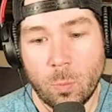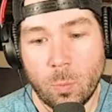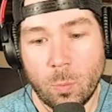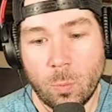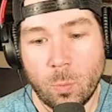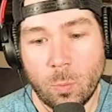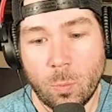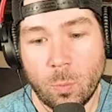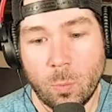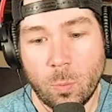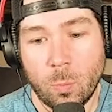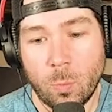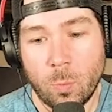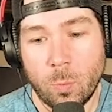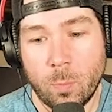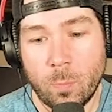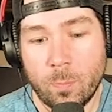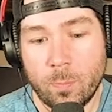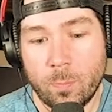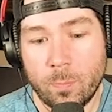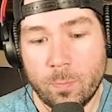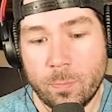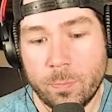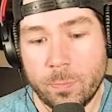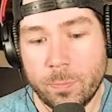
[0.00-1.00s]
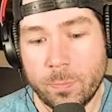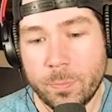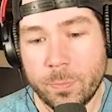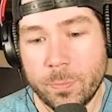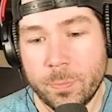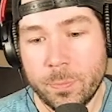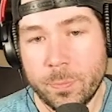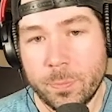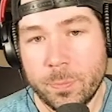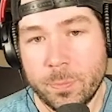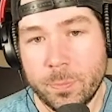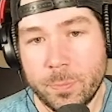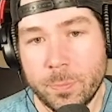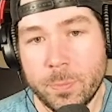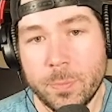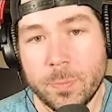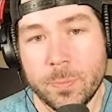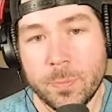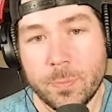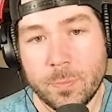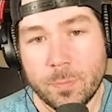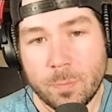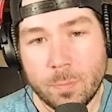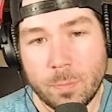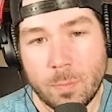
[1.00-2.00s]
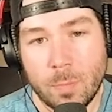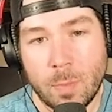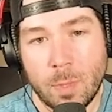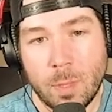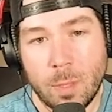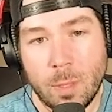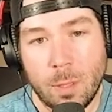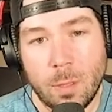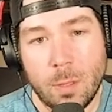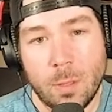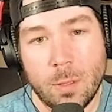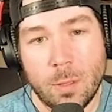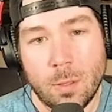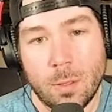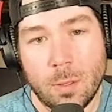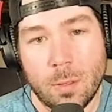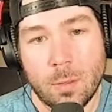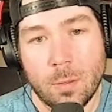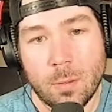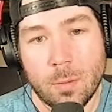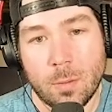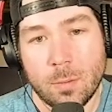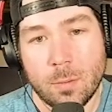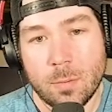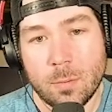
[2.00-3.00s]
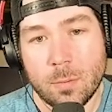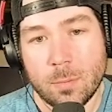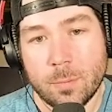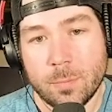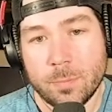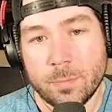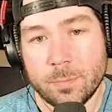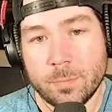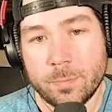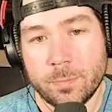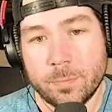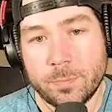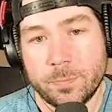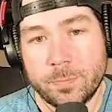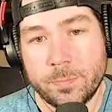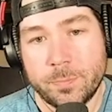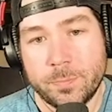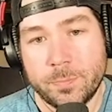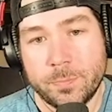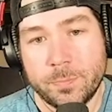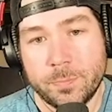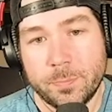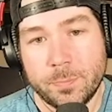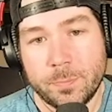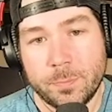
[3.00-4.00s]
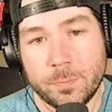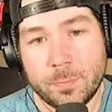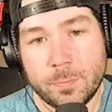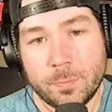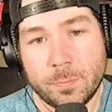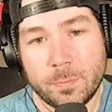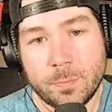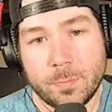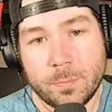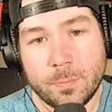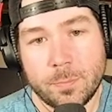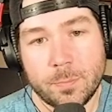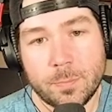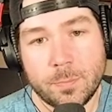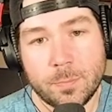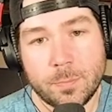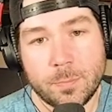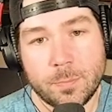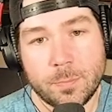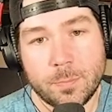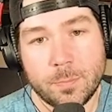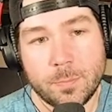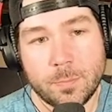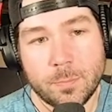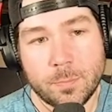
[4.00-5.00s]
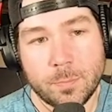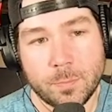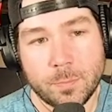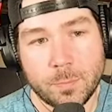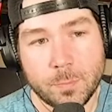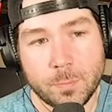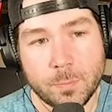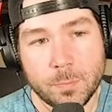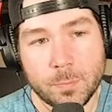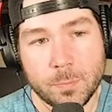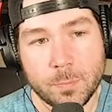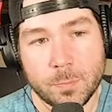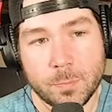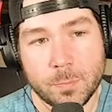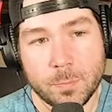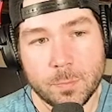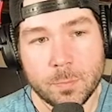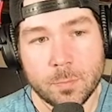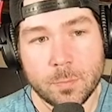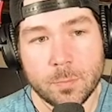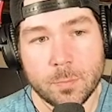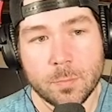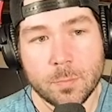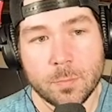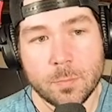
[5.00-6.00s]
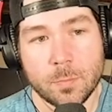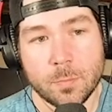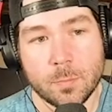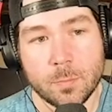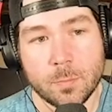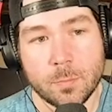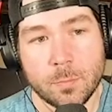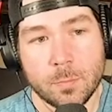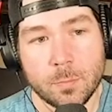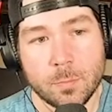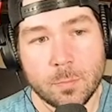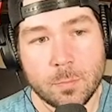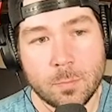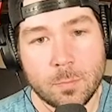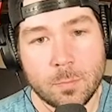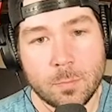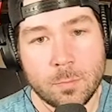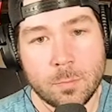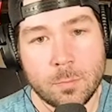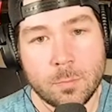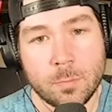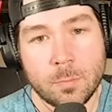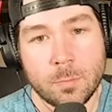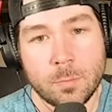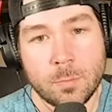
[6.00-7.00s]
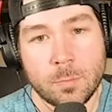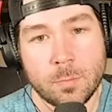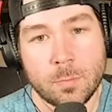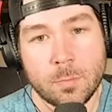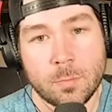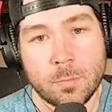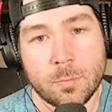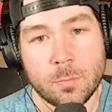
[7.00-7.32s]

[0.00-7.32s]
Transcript: This person isn't speaking.